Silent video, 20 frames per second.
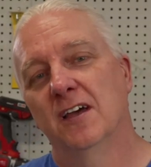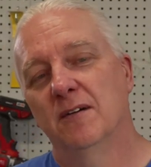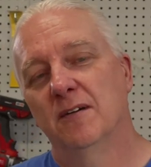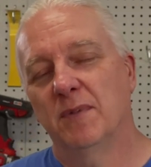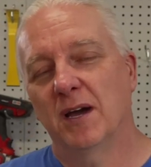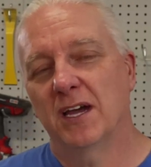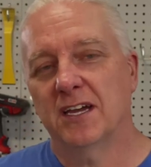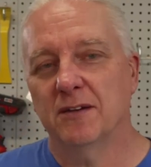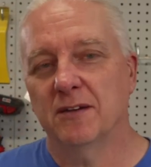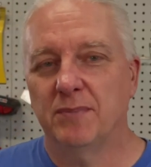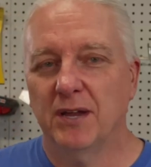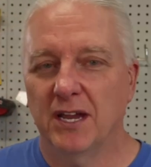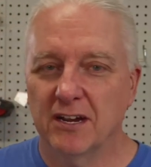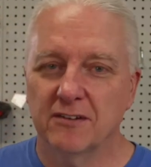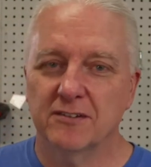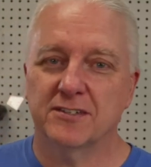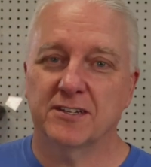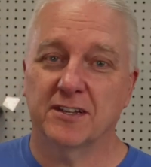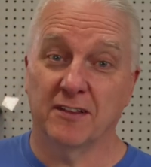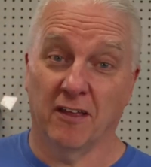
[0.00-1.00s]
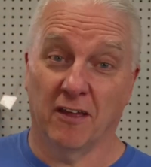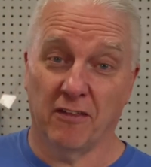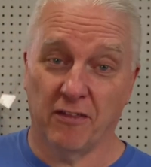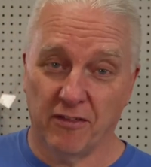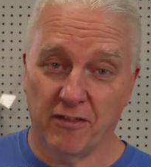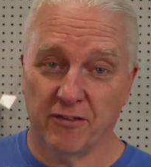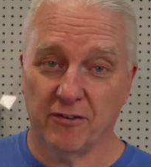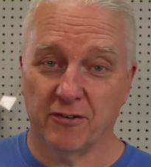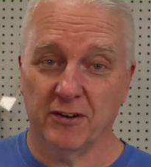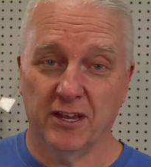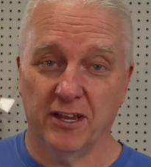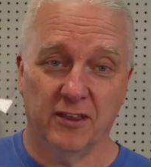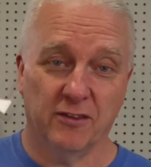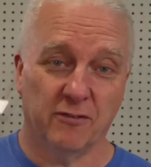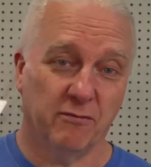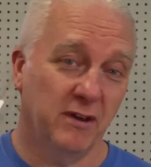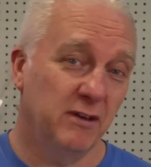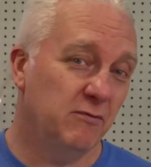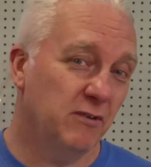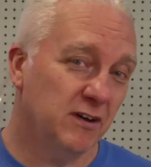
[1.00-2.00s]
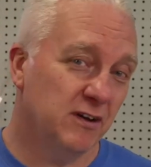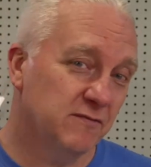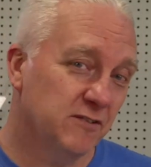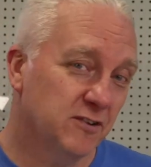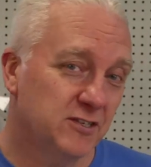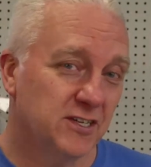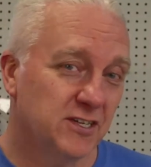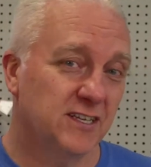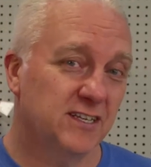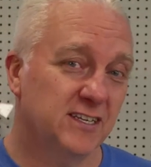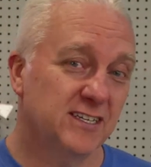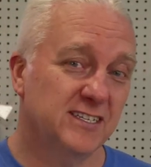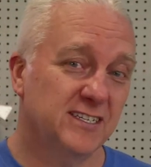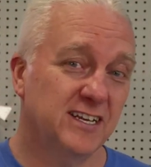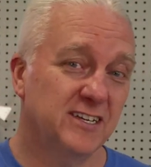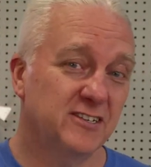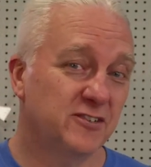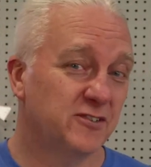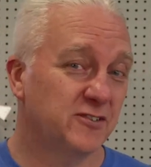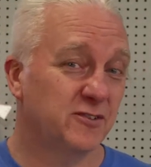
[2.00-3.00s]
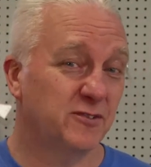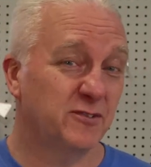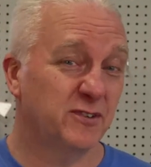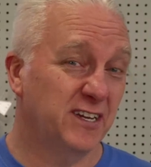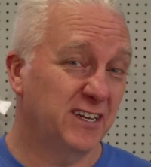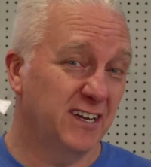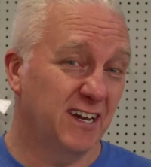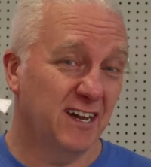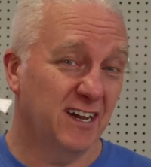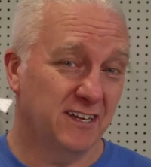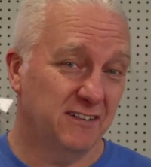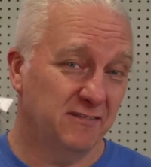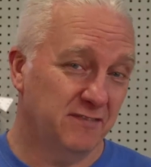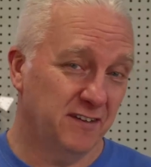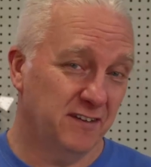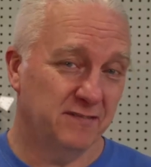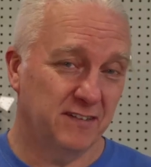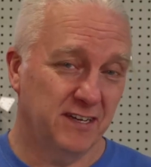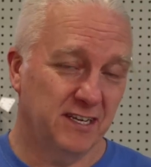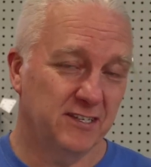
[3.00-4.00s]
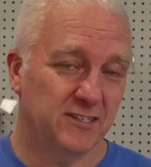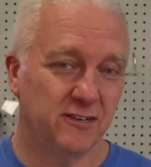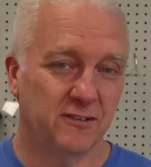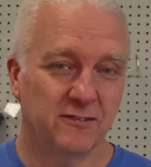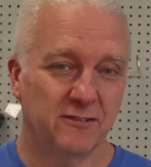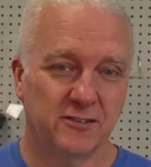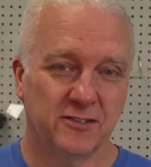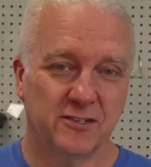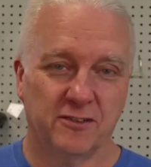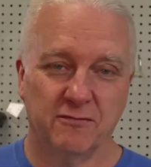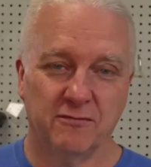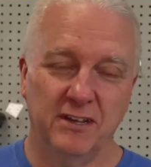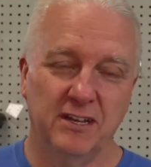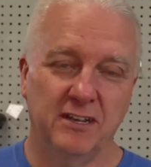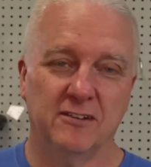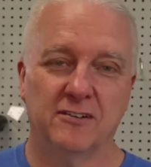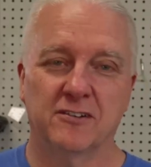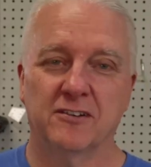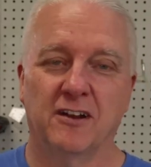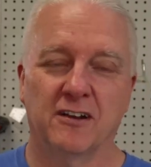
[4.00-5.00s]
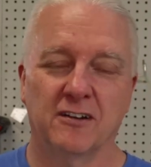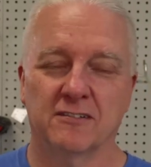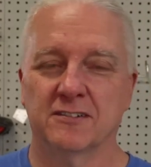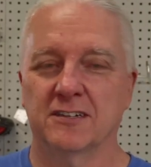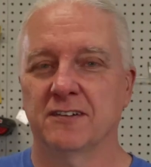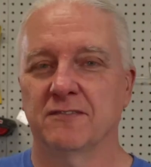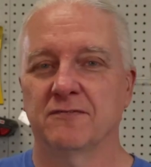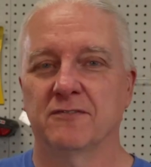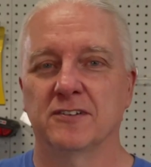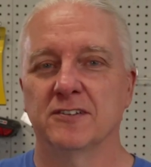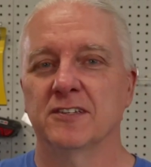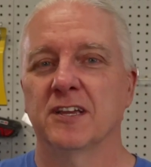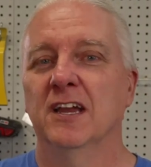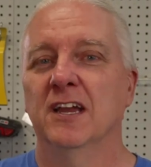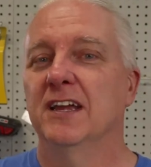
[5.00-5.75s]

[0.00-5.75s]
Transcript: By comparison, the 33-watt version of this laser is only $950, so there's a $300 difference.